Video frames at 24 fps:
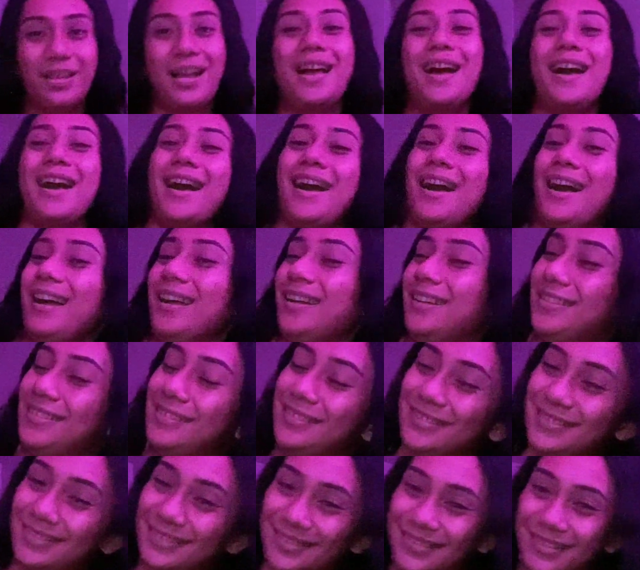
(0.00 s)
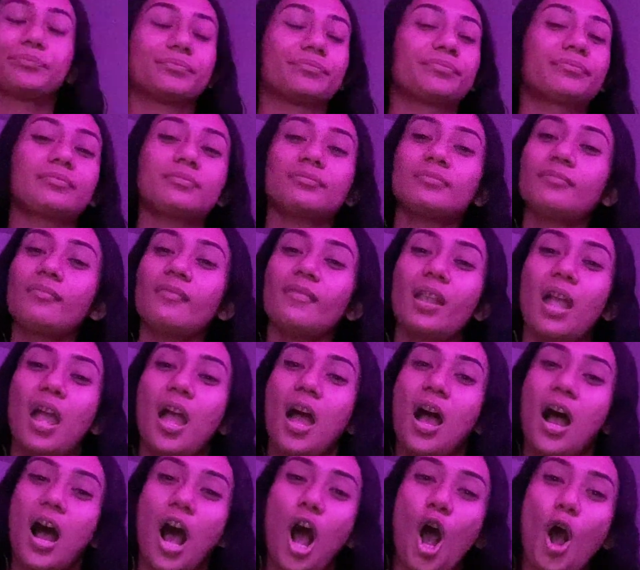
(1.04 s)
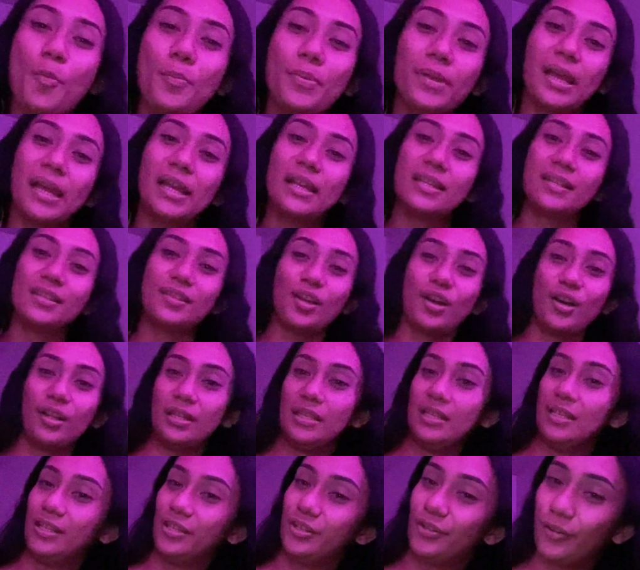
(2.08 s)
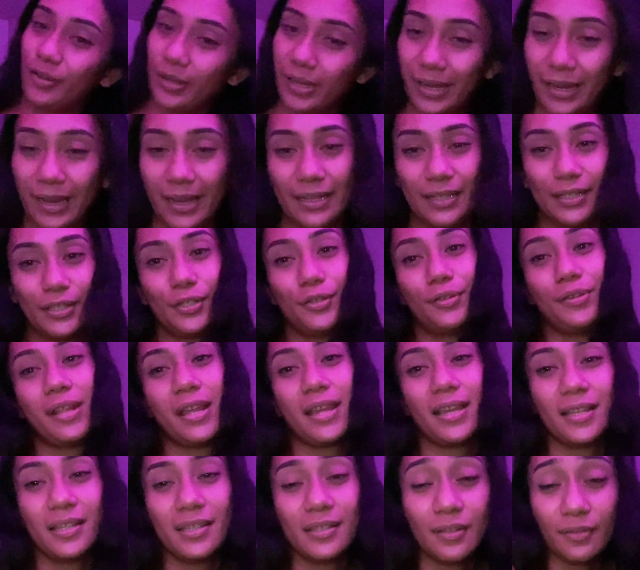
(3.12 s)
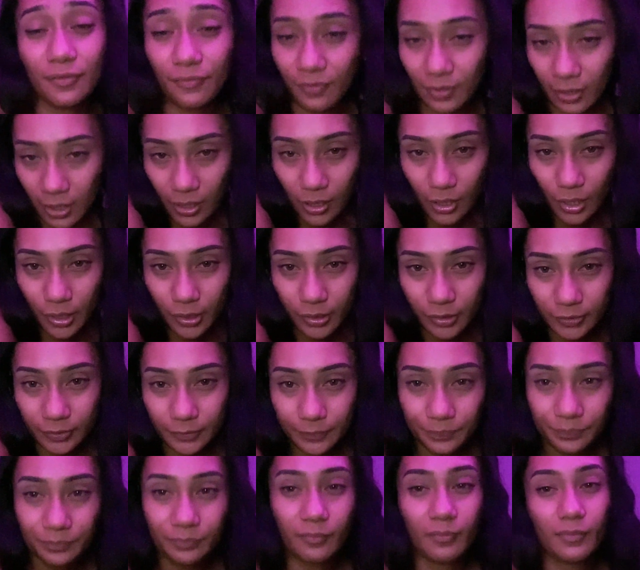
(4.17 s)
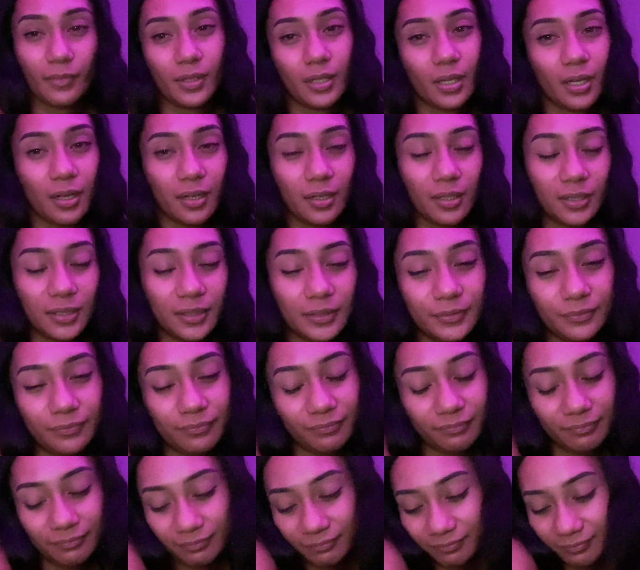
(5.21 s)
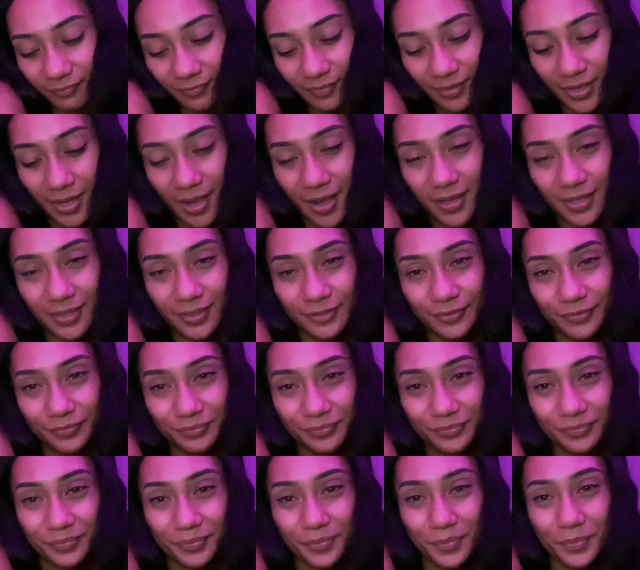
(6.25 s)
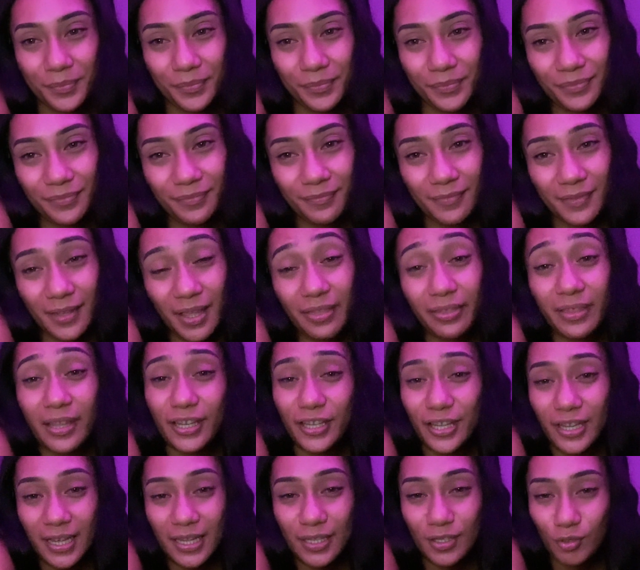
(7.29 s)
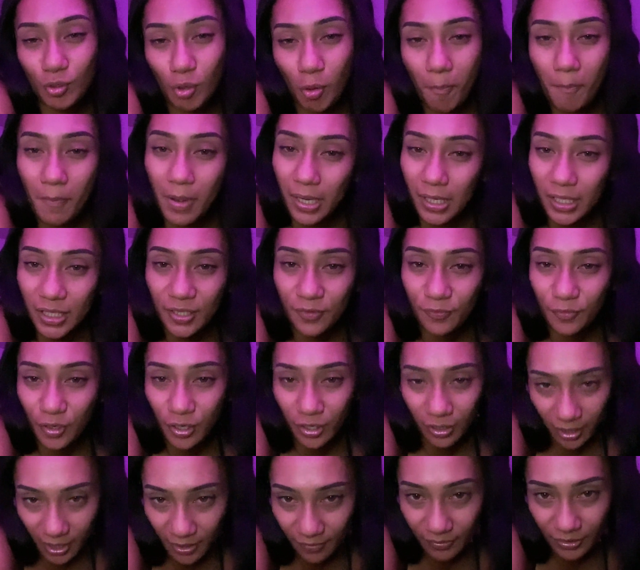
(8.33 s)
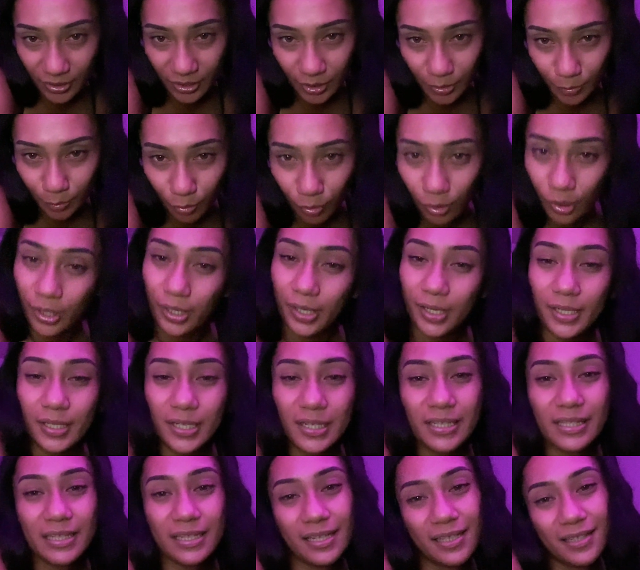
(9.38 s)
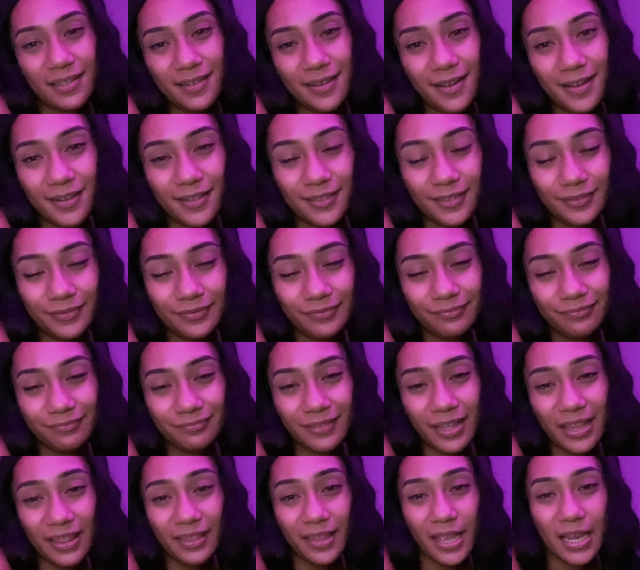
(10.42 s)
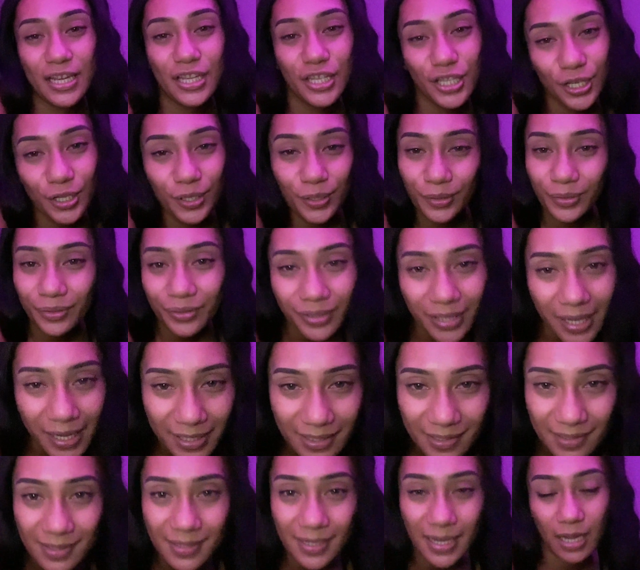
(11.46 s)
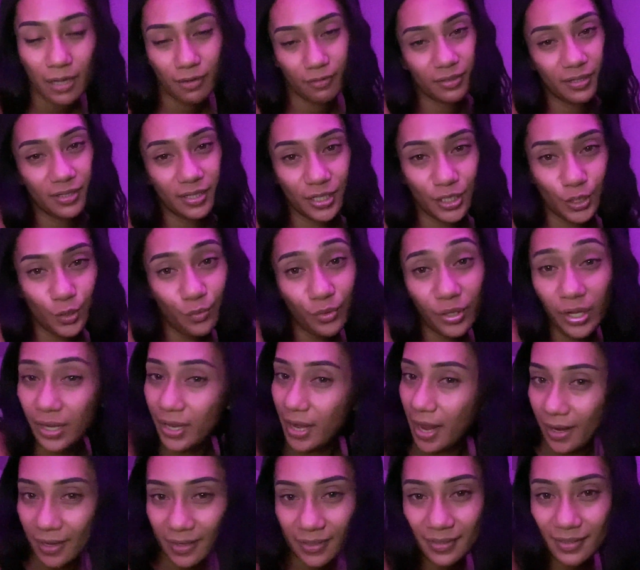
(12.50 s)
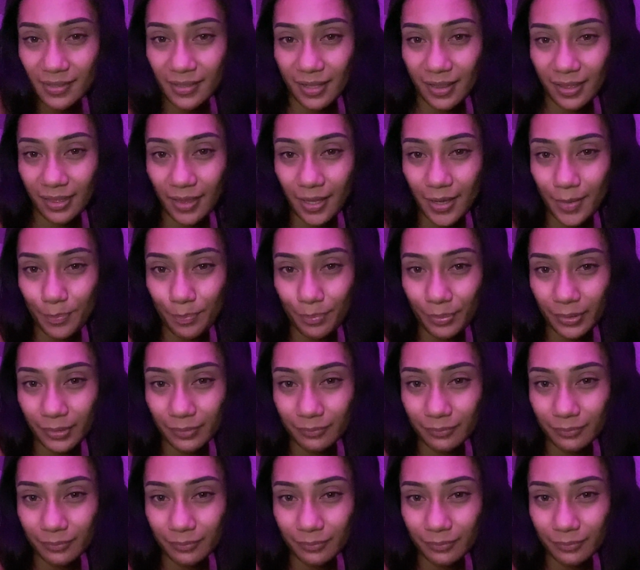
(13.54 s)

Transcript: i hope you guys all enjoy today's video um, yeah. Thank you guys so much for your love and support. And yeah, thank you. And I'll see you in the next clip.